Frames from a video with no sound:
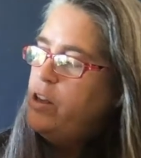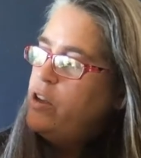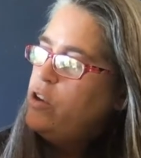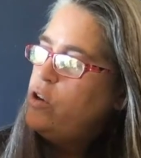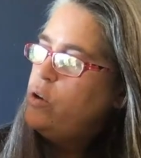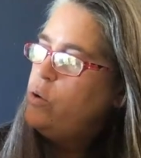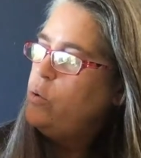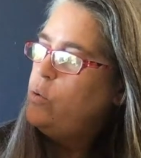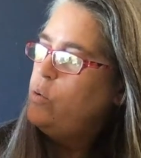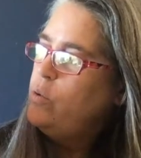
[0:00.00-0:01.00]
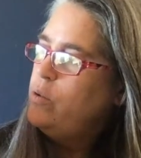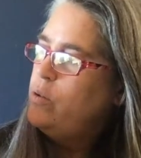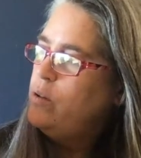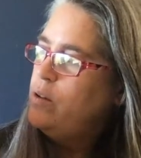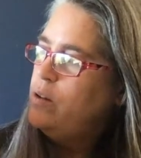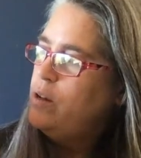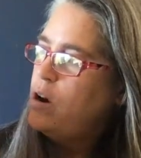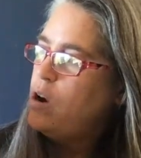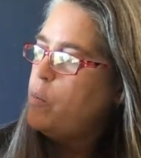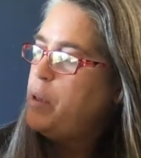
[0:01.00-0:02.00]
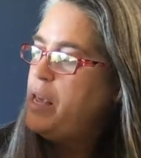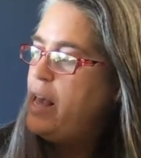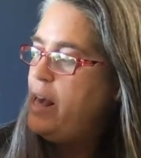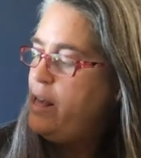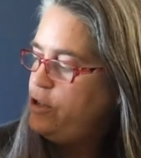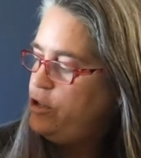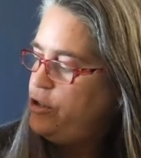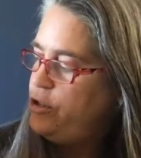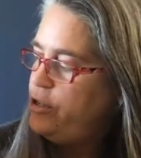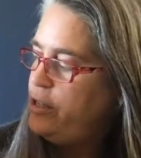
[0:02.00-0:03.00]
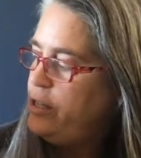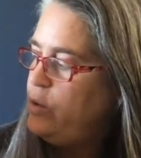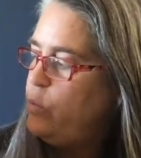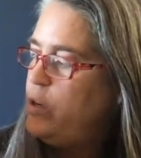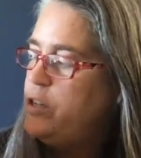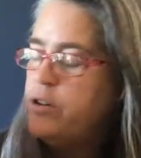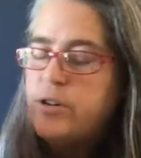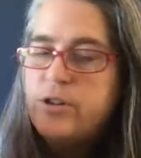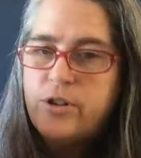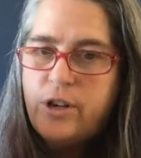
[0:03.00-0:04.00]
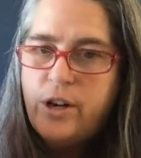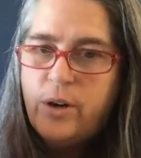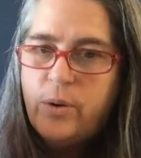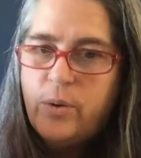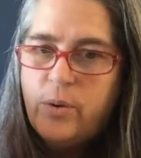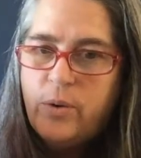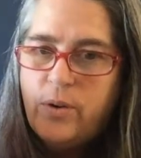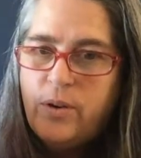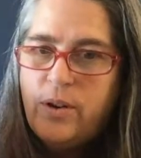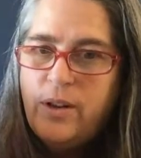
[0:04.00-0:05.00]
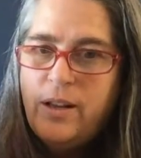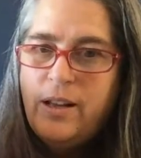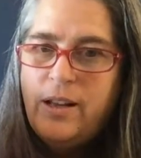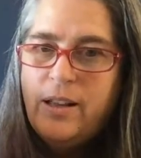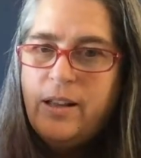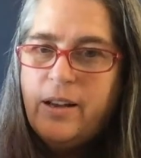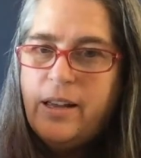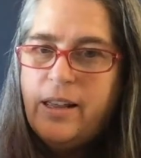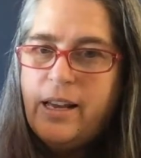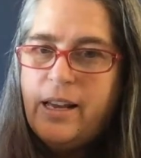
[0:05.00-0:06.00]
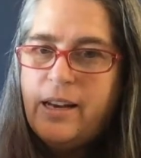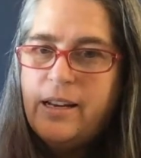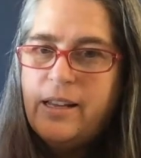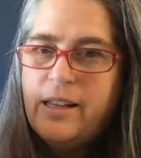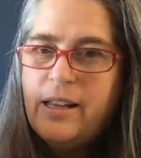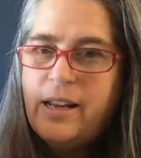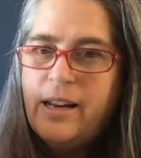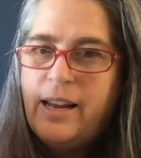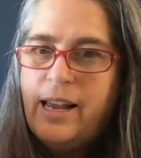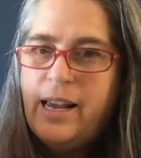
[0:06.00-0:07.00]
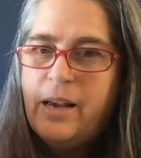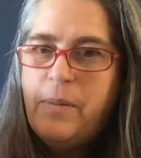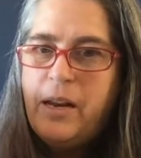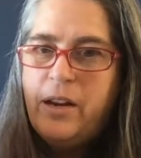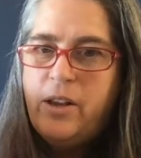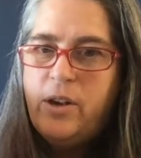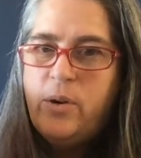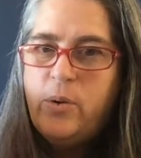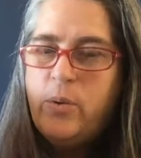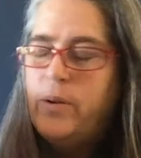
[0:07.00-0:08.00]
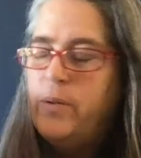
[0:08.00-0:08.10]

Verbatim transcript: You are be etched in winter snow. Look at that. That lake made a U.